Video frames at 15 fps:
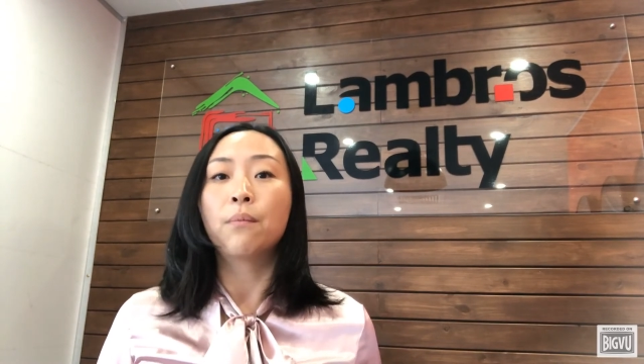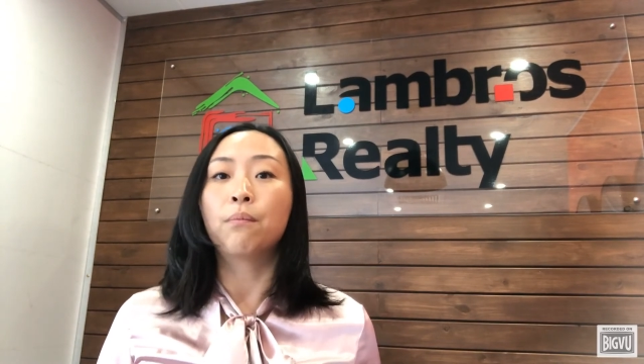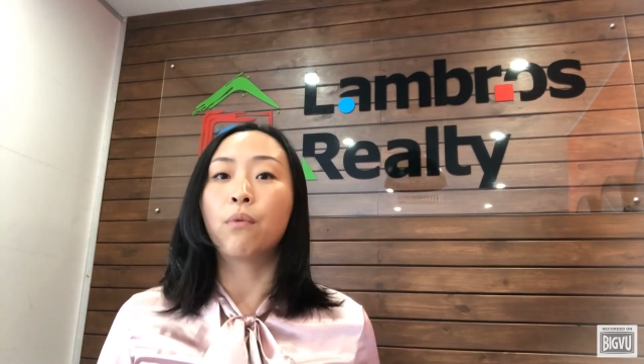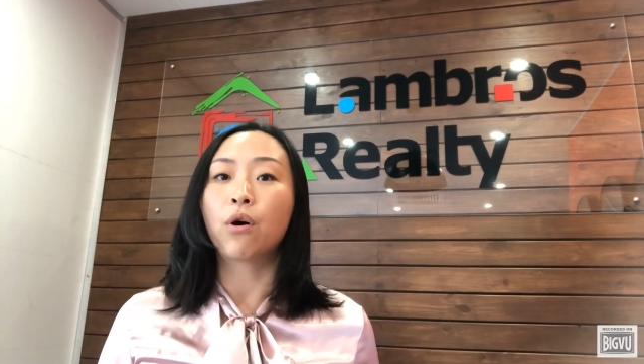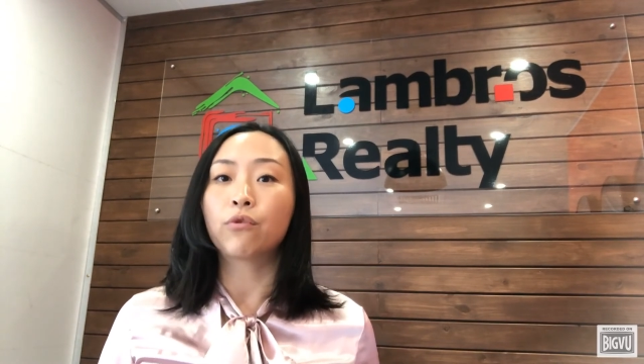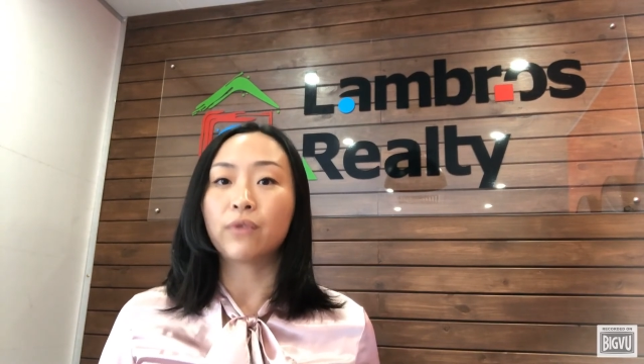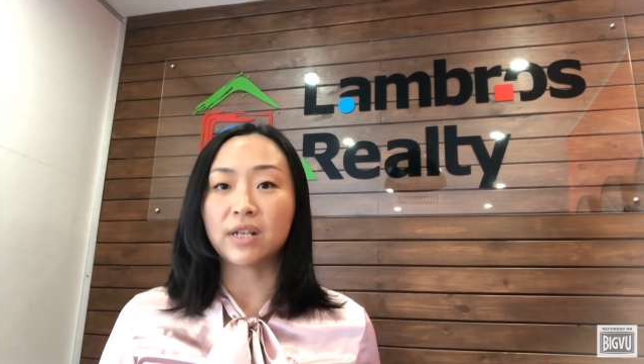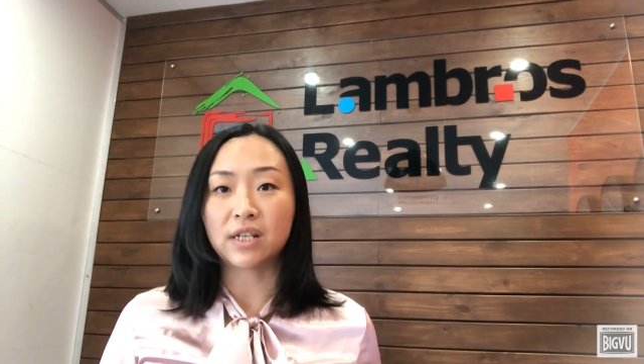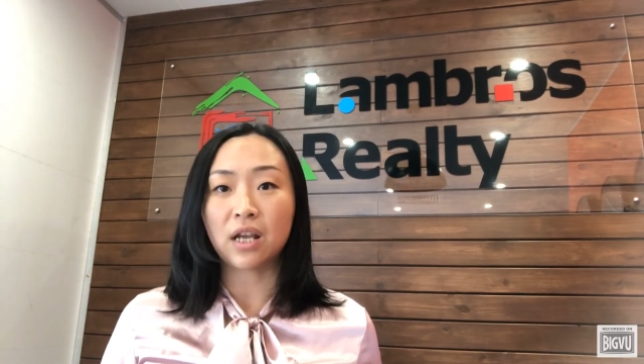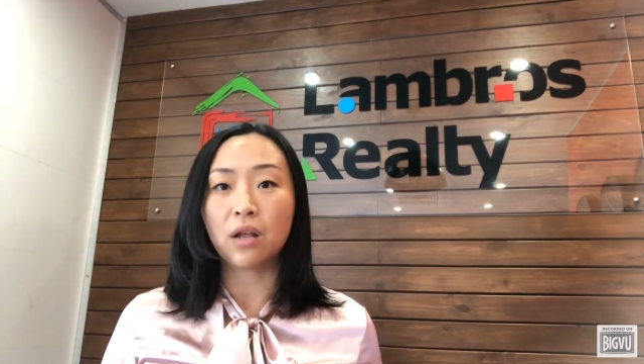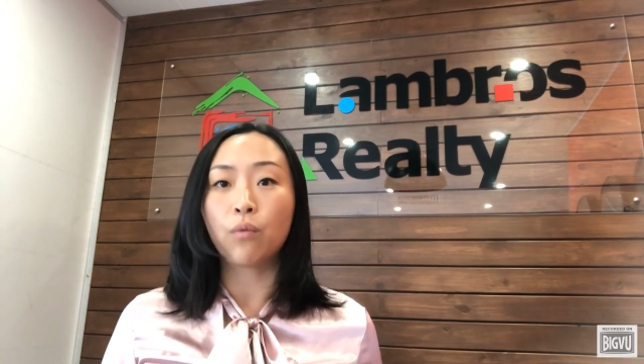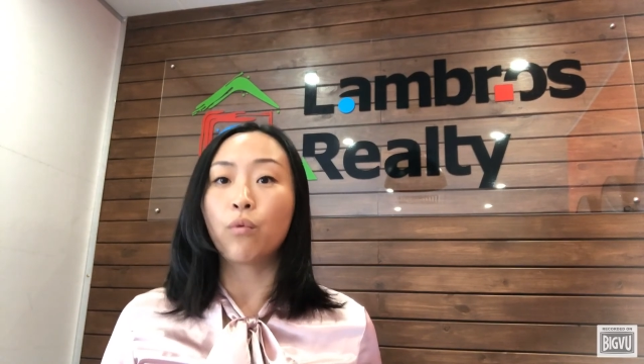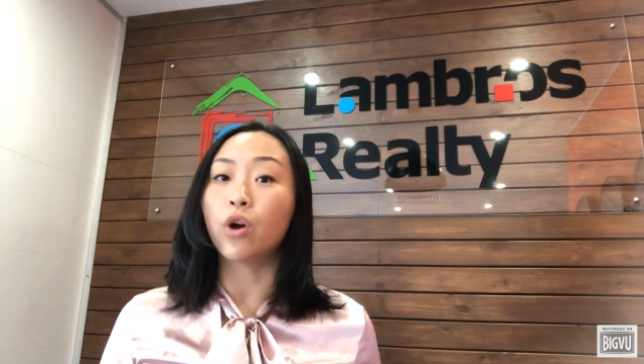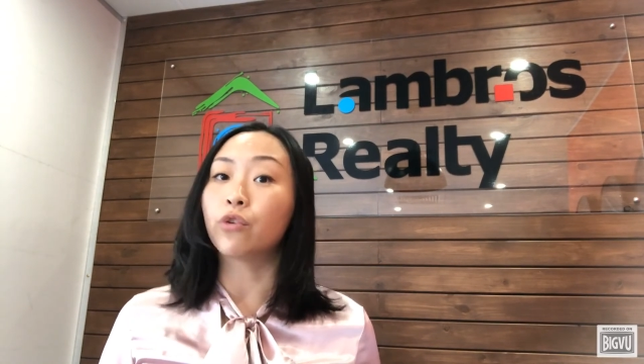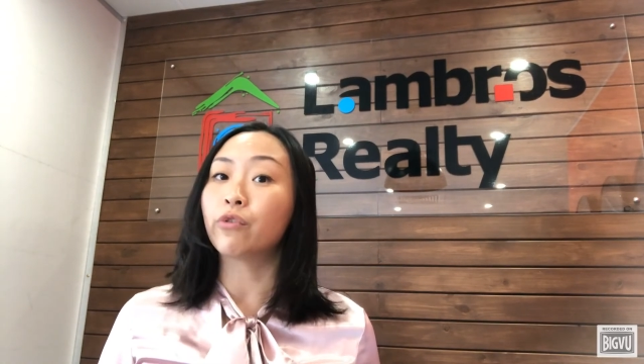more
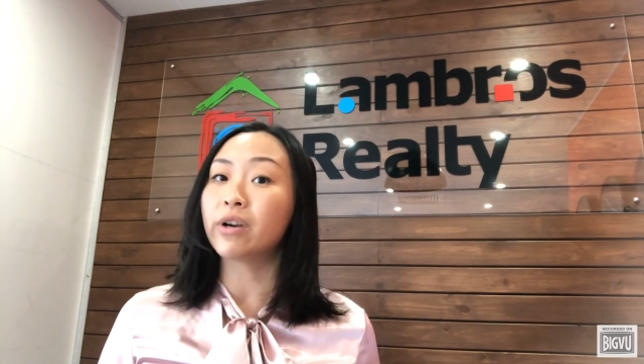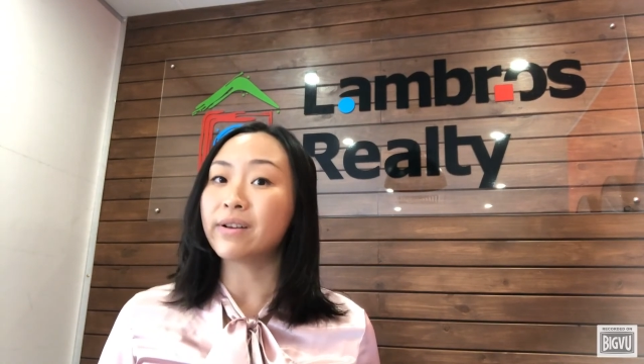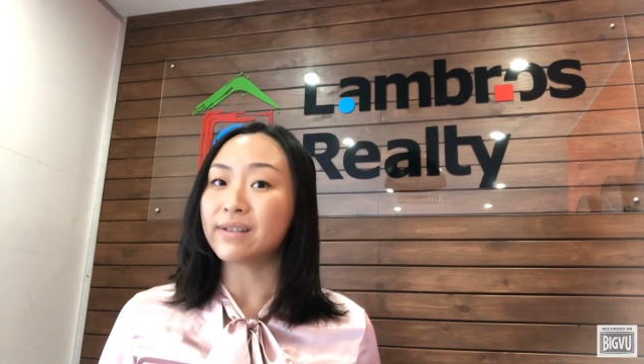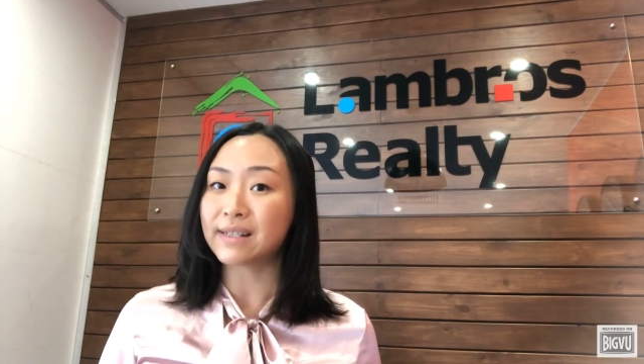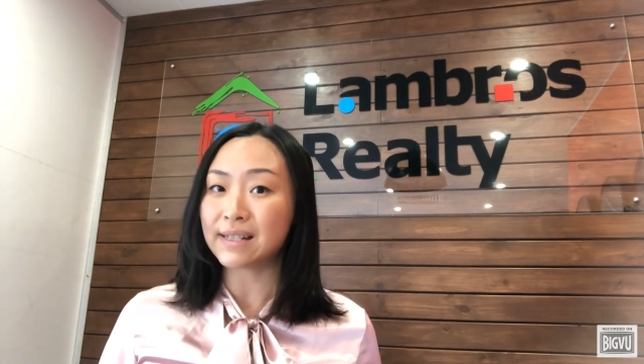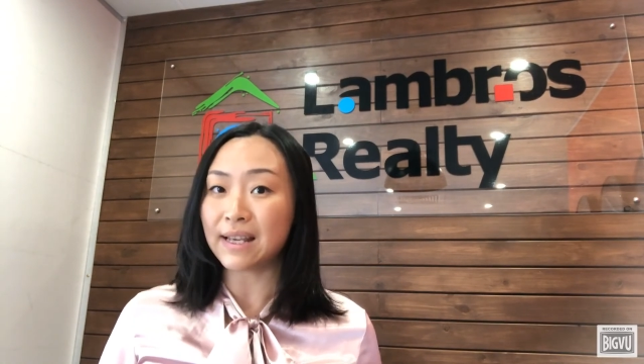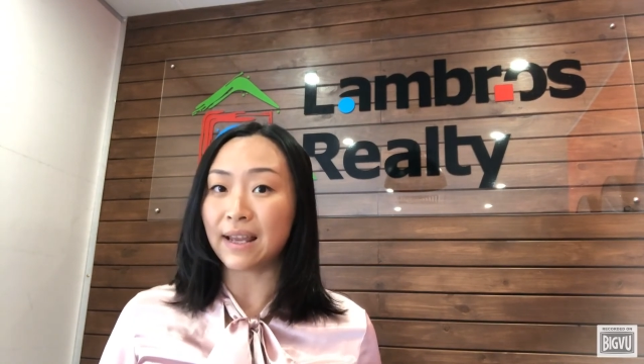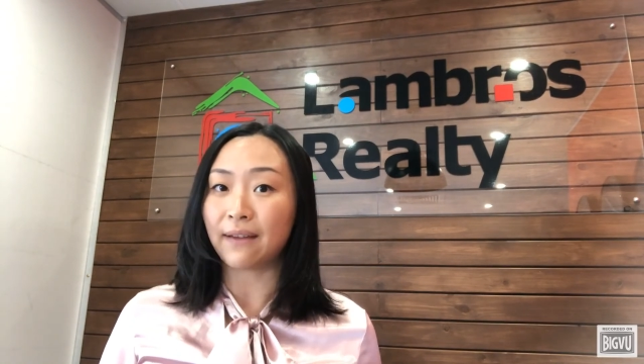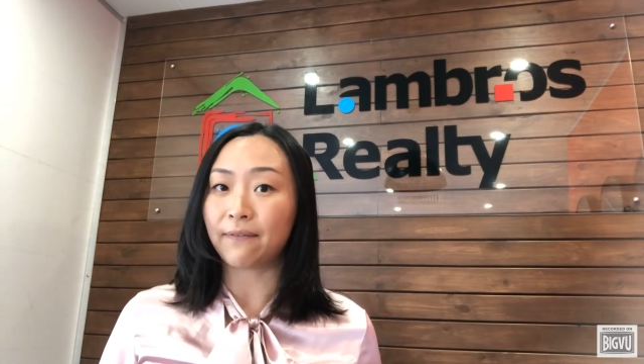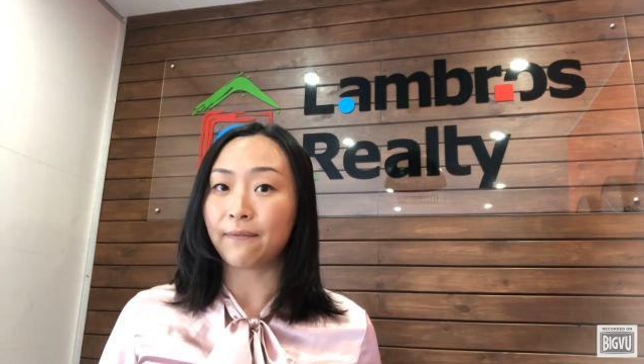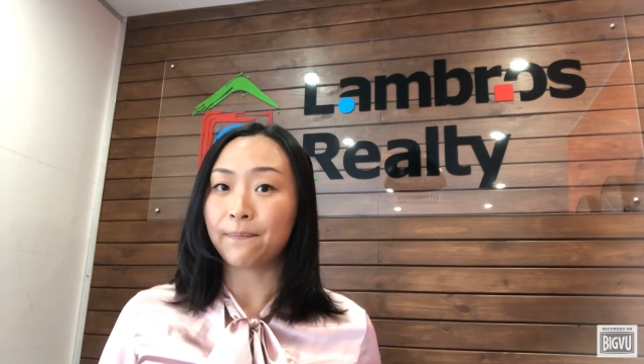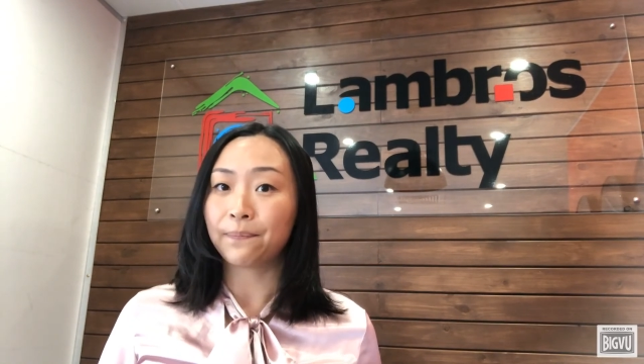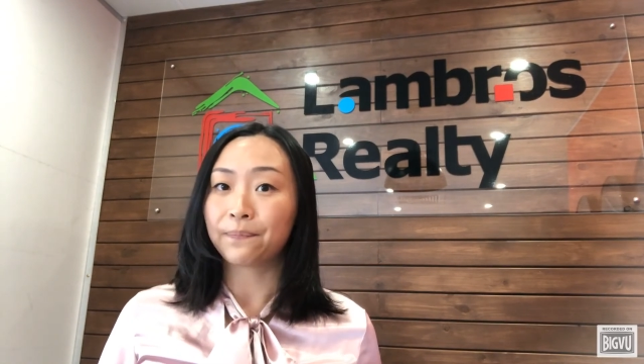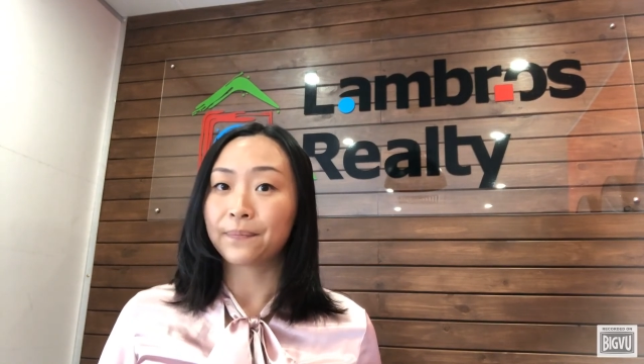return will receive.